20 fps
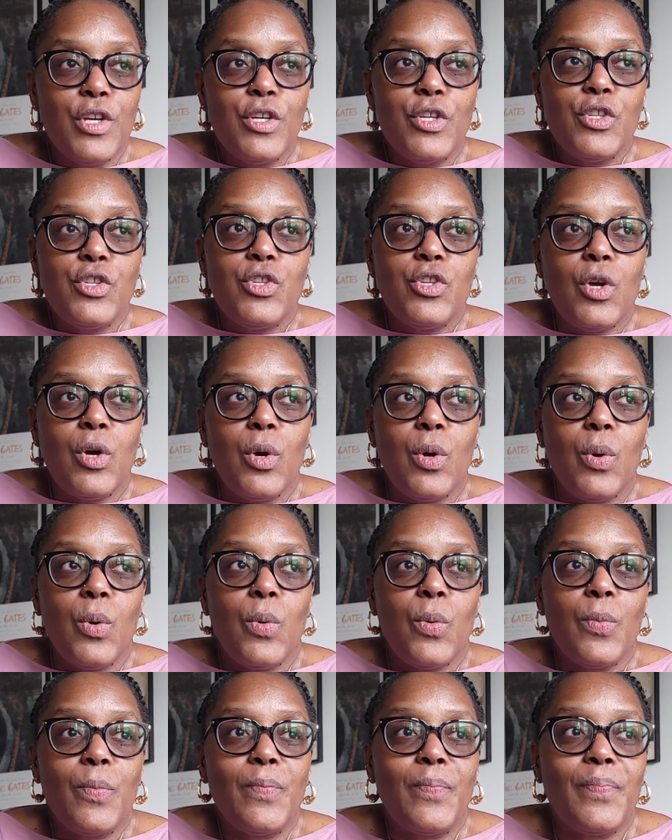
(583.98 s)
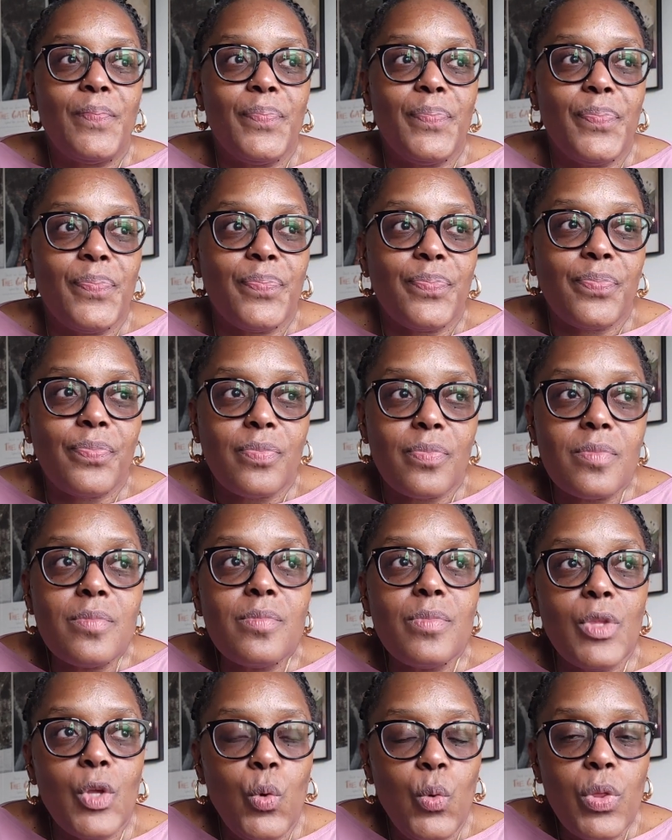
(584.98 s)
So
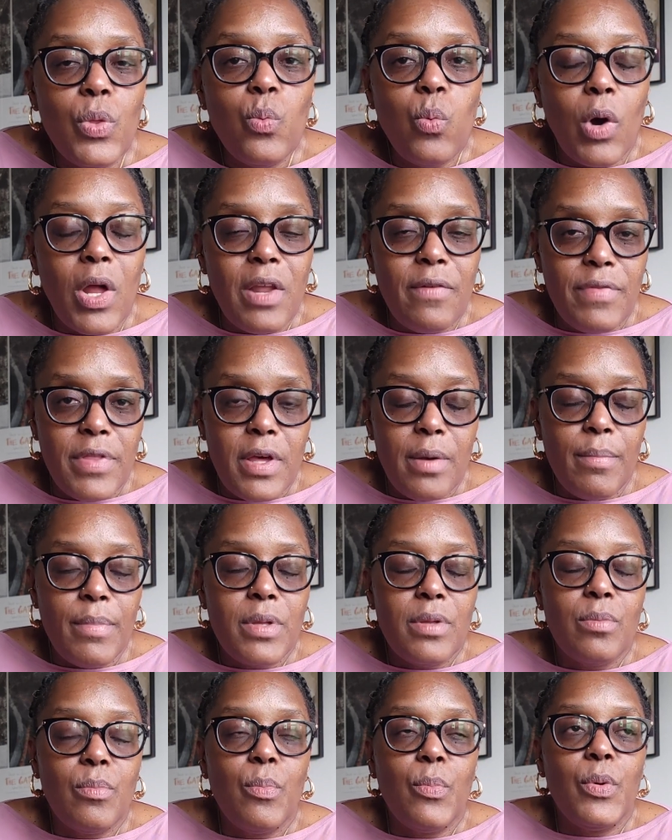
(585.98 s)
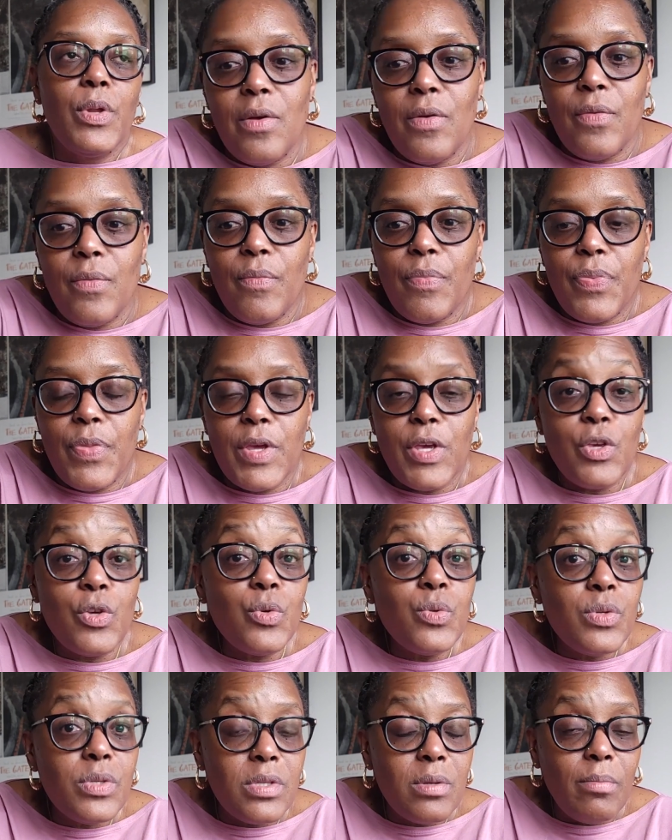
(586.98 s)
with one of them, but they
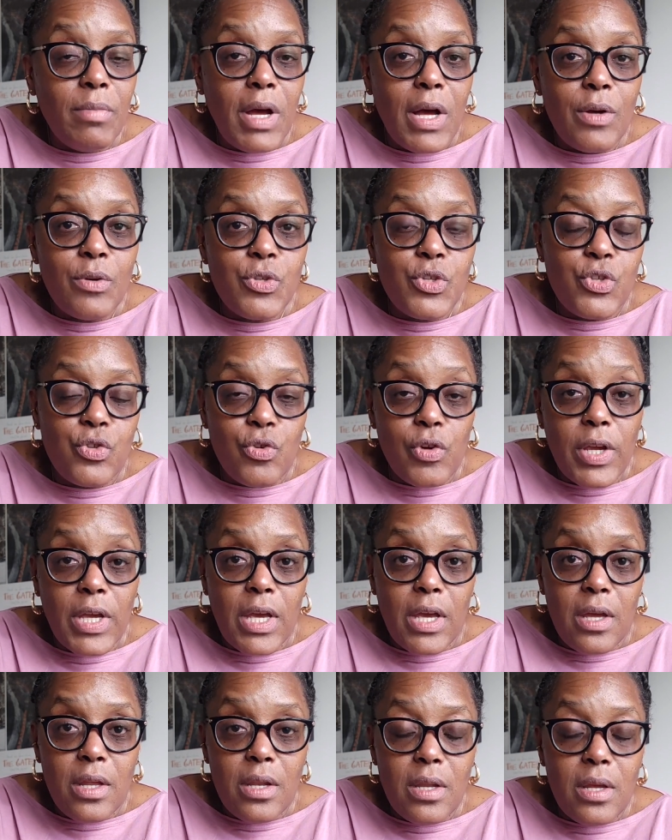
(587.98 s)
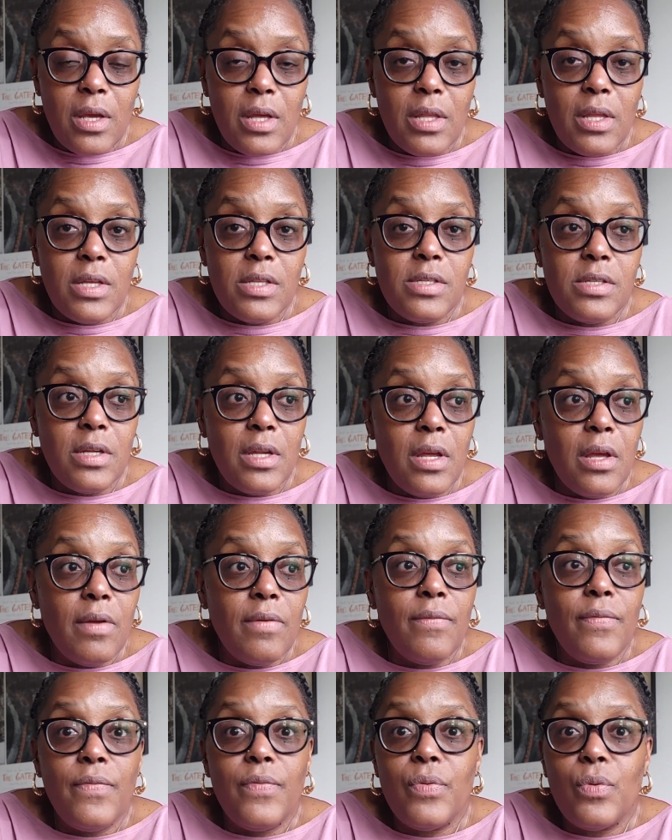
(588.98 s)
used the Miles circuit, and they did it
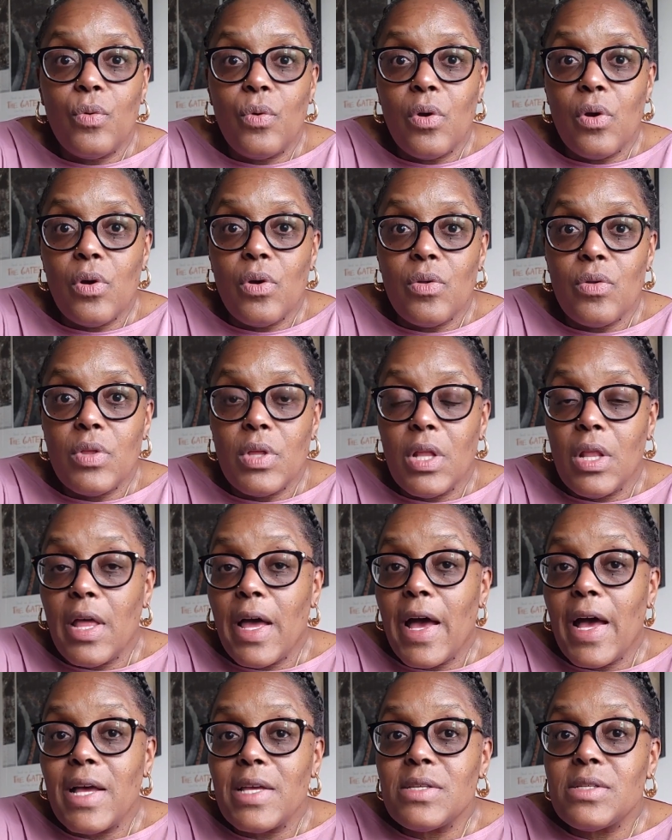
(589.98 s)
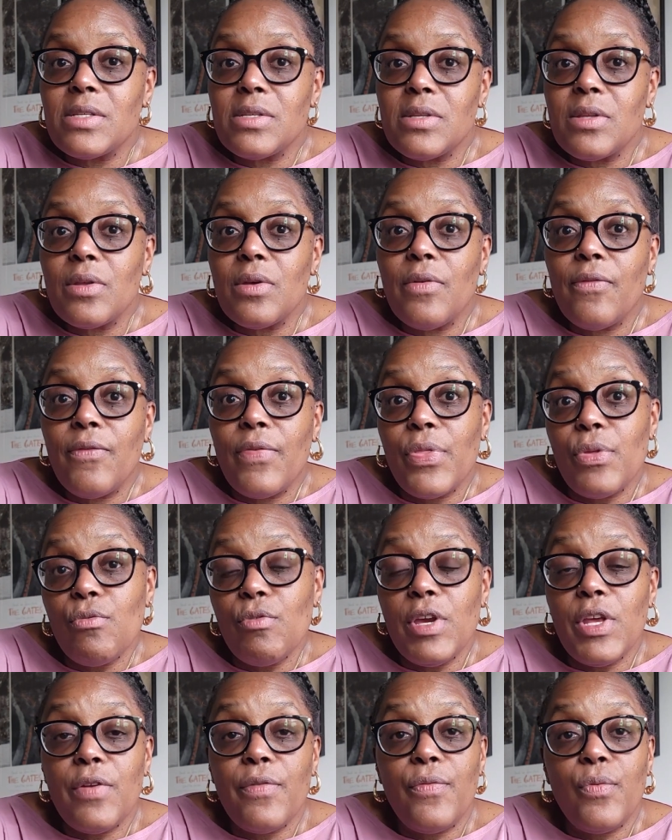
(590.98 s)
for the last
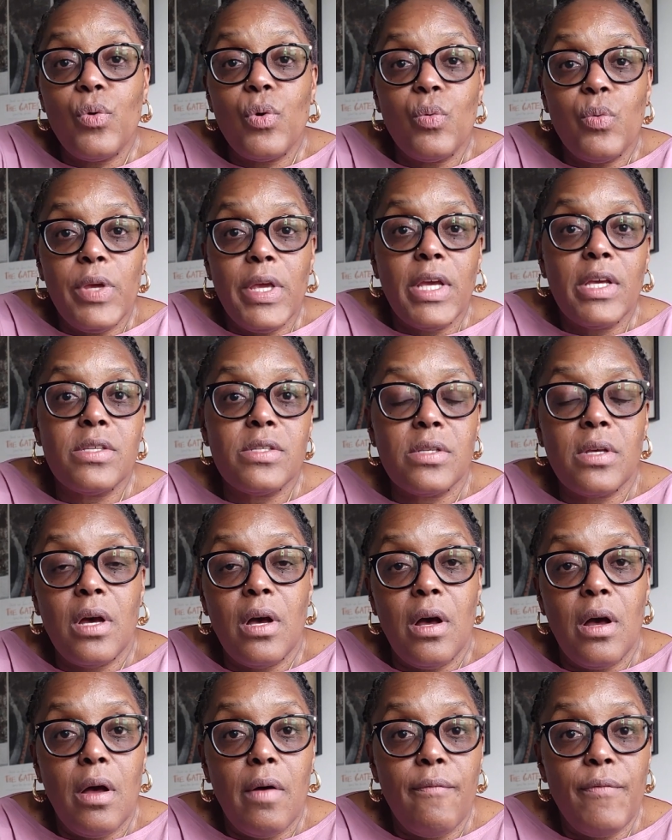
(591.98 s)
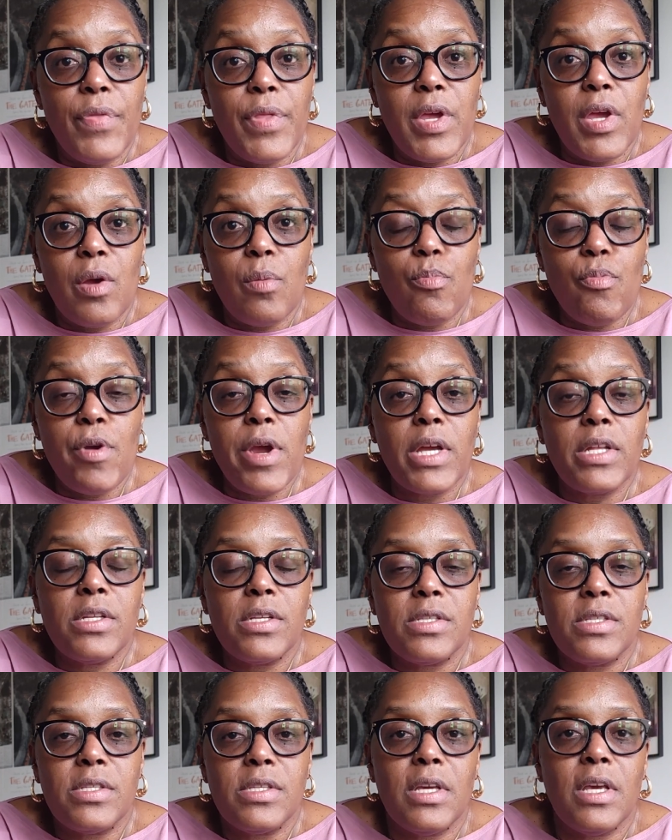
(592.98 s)
3 to 4 weeks of their
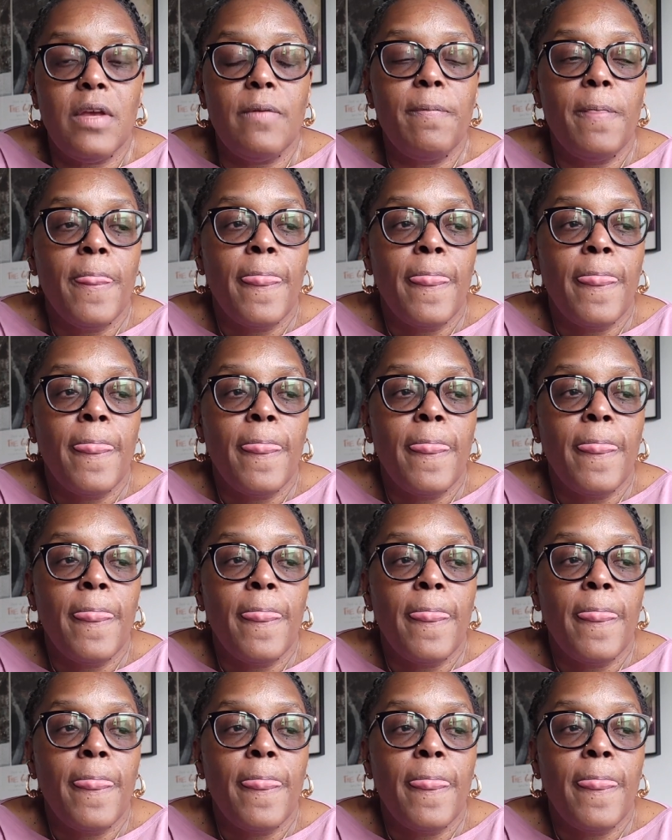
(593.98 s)
pregnancy,